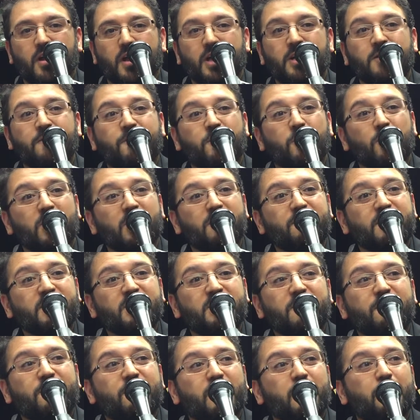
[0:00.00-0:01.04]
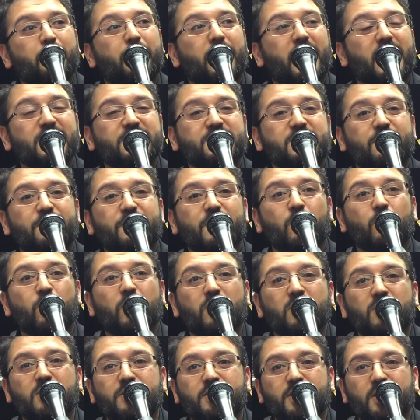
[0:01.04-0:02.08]
And if you live in different parts of the
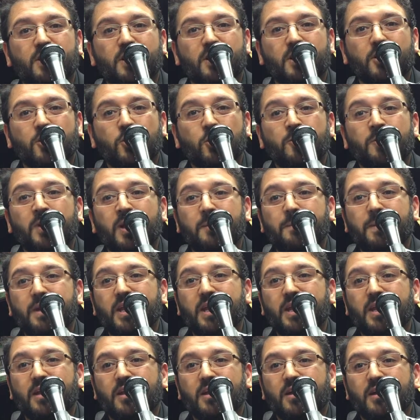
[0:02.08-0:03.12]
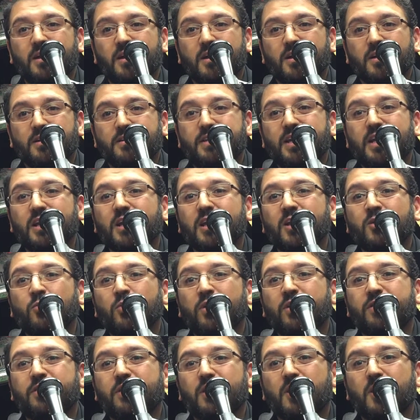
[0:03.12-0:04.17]
world, you may be dealing
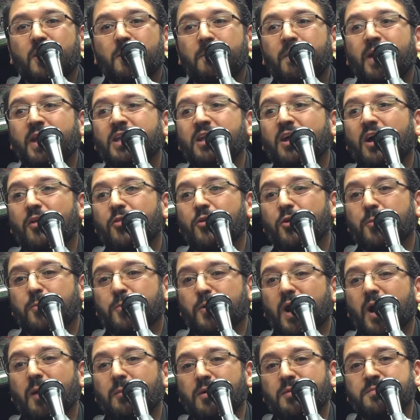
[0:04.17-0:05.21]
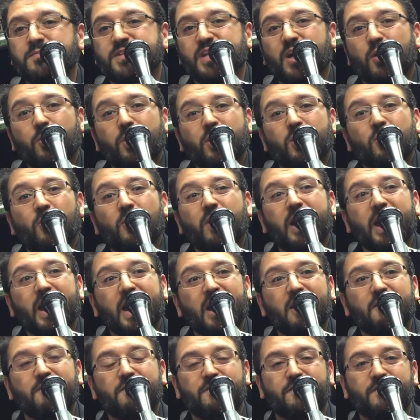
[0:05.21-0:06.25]
with many other problems that we don't
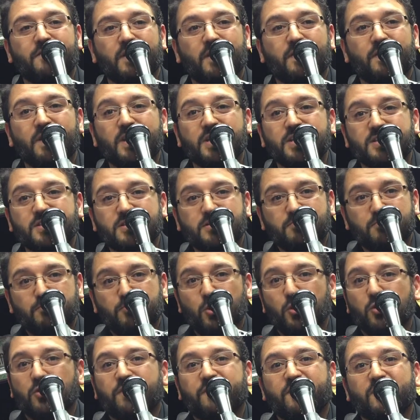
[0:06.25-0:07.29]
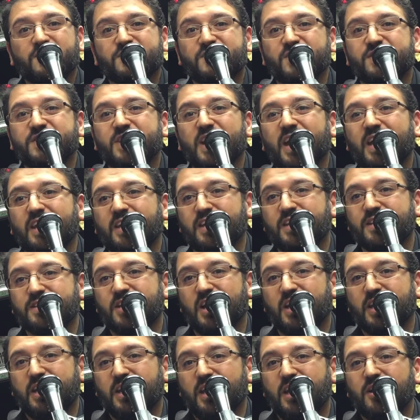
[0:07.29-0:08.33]
have in these beautiful societies
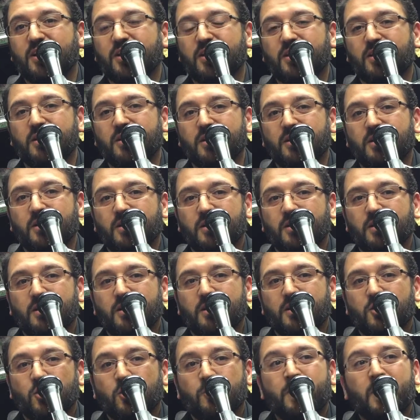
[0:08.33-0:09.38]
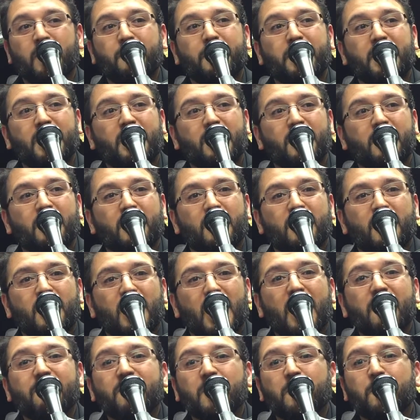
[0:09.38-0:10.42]
like here. You may be
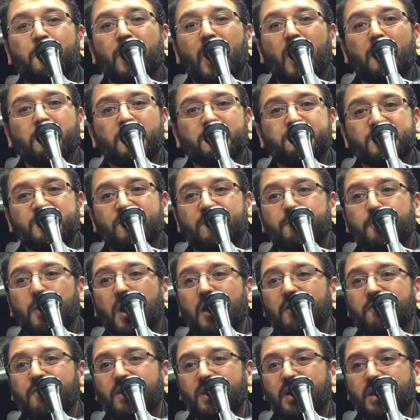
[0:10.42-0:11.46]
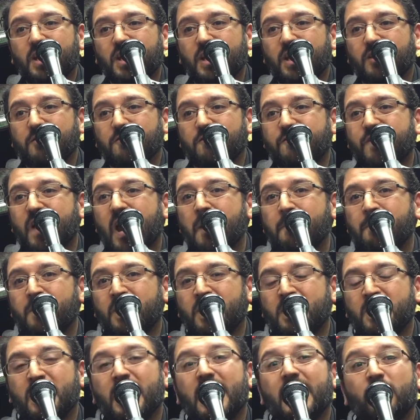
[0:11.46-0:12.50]
having problems of poverty and
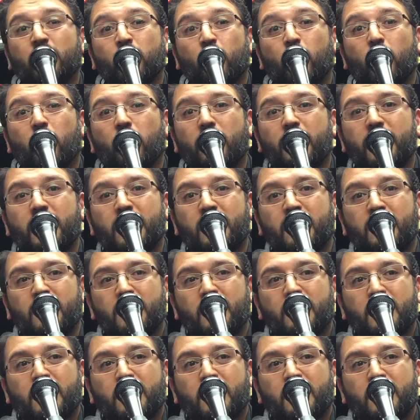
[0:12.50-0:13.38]
famine and war.